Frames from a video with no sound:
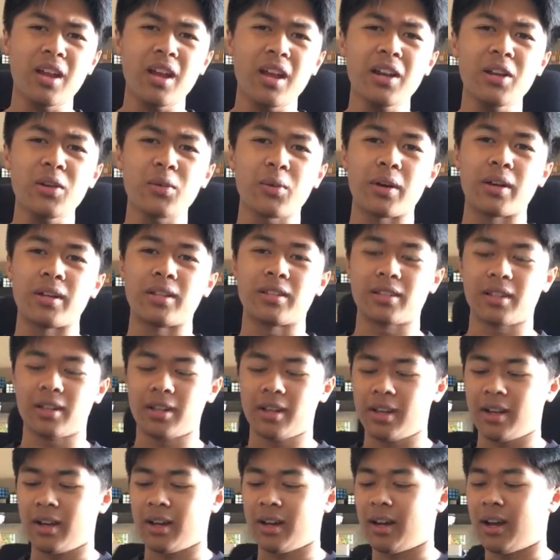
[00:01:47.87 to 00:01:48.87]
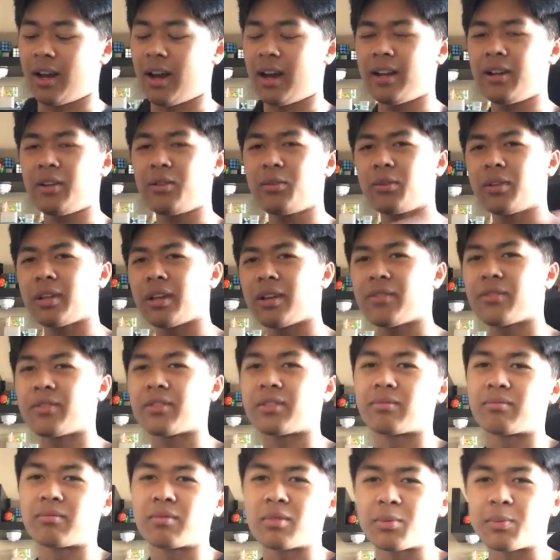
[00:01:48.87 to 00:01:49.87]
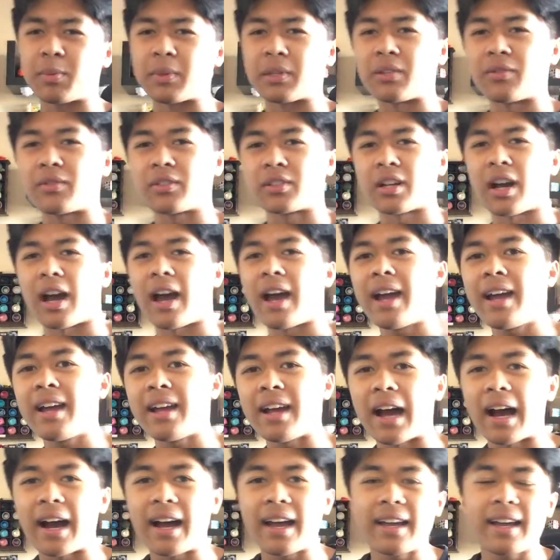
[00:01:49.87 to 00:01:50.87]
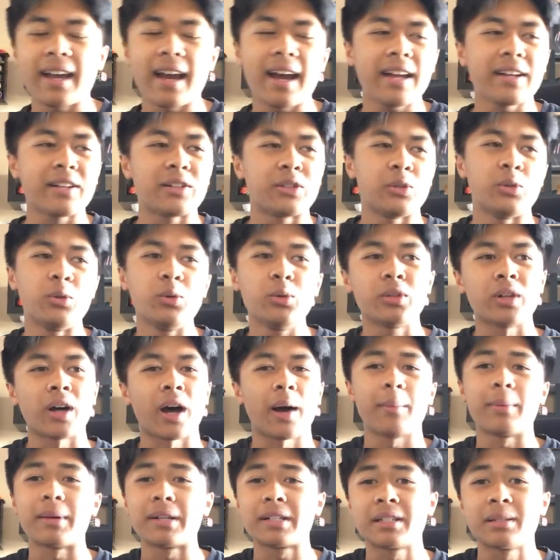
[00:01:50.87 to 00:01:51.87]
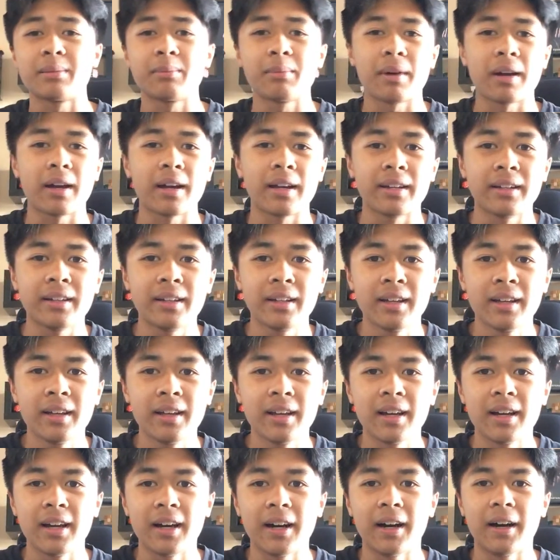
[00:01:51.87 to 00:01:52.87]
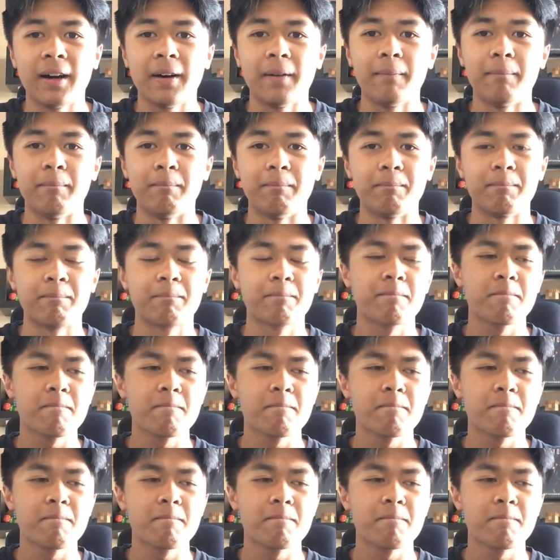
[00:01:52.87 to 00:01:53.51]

Anyways, I didn't really have a specific. I had two topics in mind. Um.